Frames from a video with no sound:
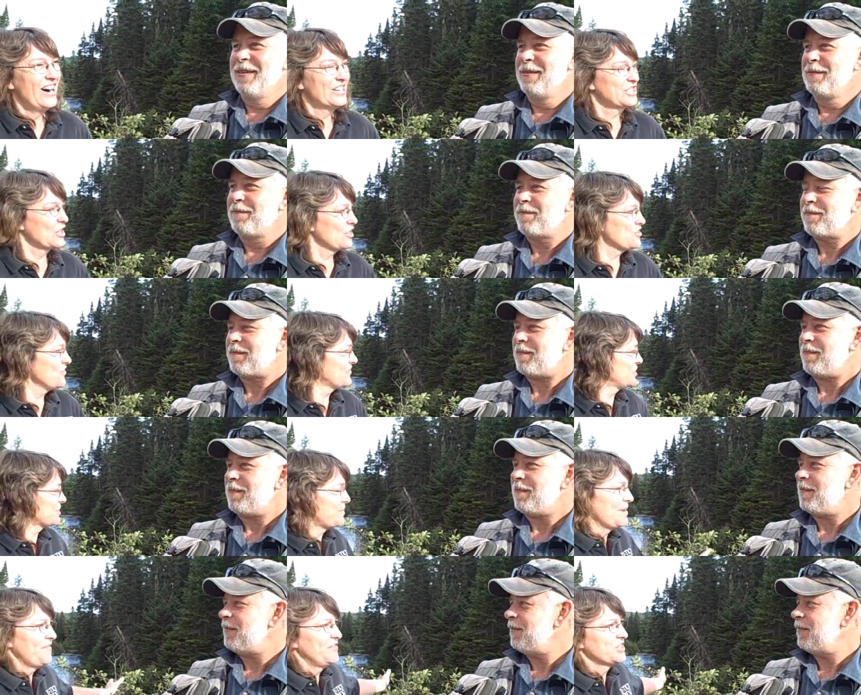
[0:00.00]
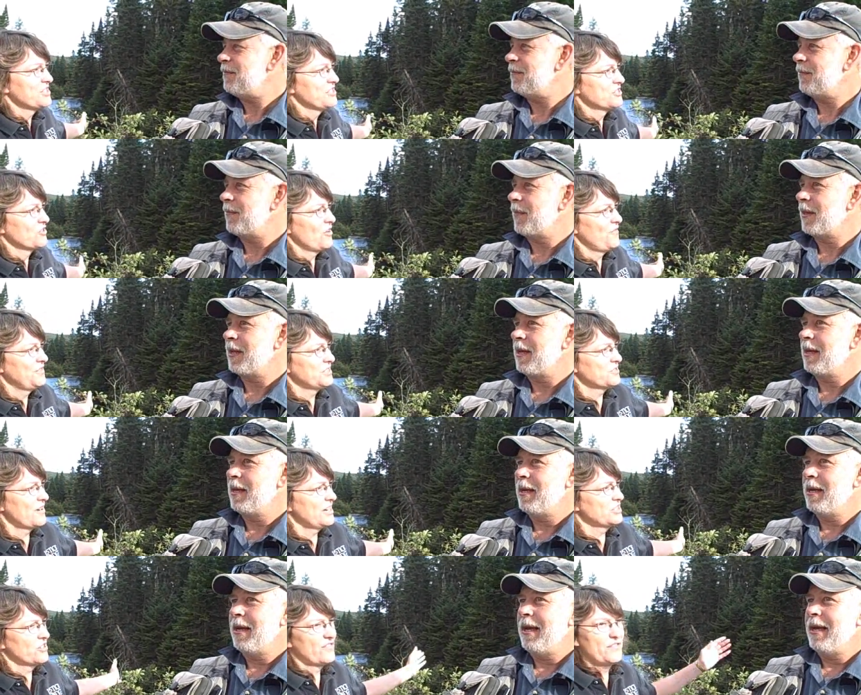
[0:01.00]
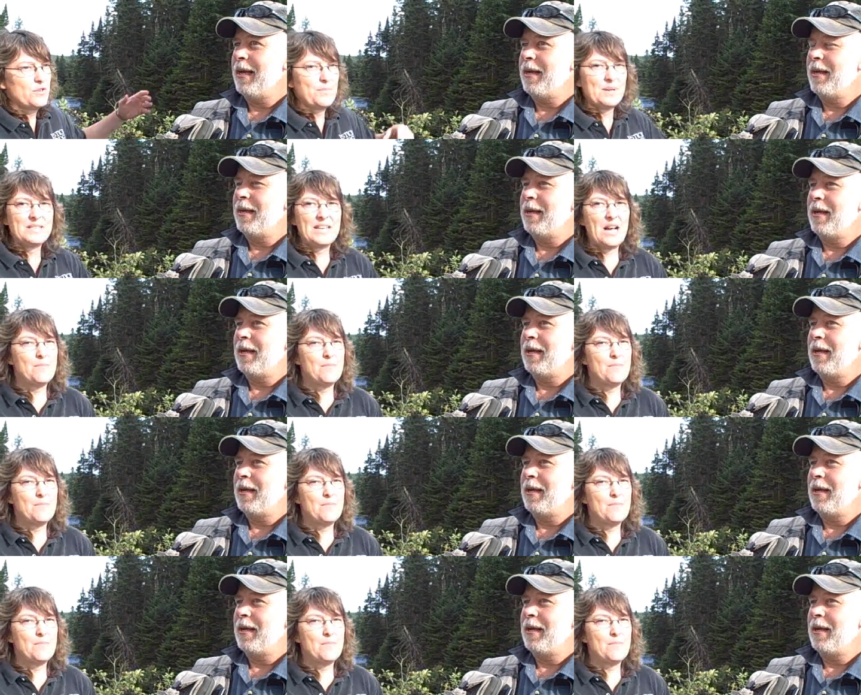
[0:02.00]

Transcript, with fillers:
Speaker 1: Uh, so you've just been fishing the trophy stretch, or have you been